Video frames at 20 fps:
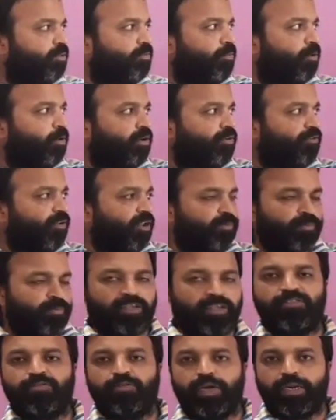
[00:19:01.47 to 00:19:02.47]
the power of n
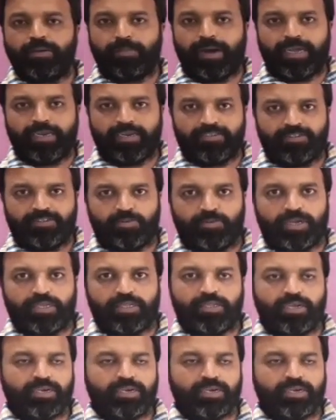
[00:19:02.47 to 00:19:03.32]
plus 1 minus 1,